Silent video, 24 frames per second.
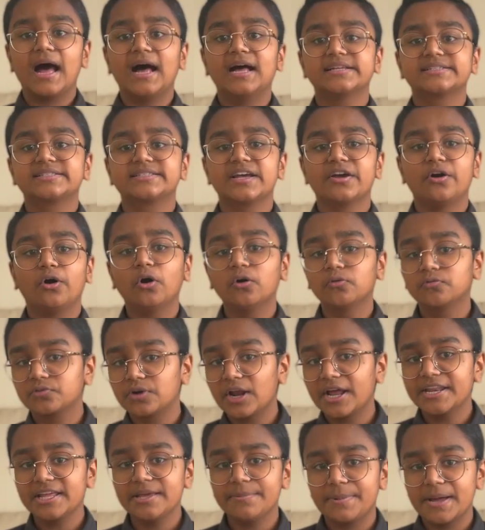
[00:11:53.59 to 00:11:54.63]
As they
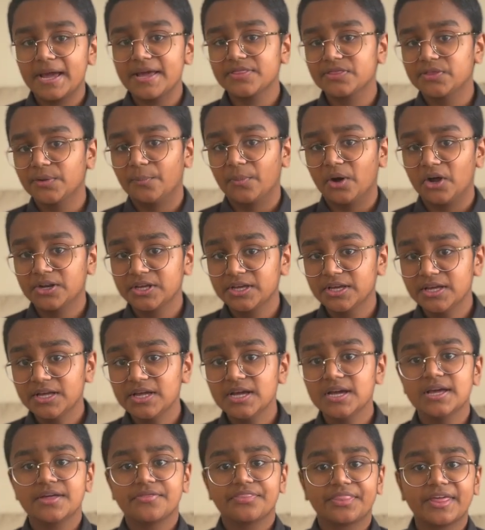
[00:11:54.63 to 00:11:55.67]
already paid the
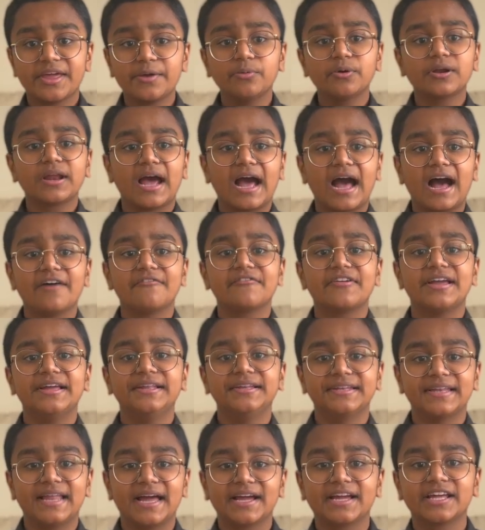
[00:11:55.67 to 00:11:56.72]
money, they would have
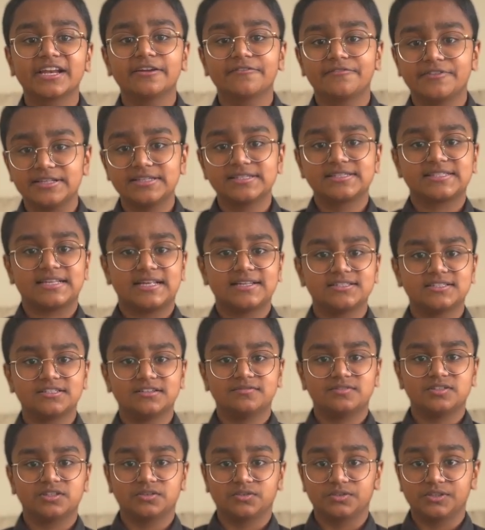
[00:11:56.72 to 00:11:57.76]
a negative
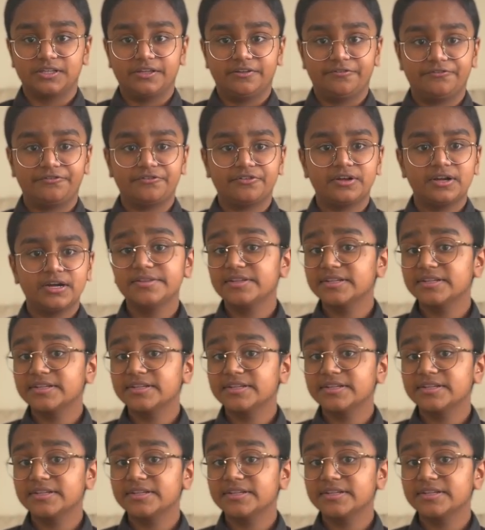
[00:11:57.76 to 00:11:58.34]
incentive to leave.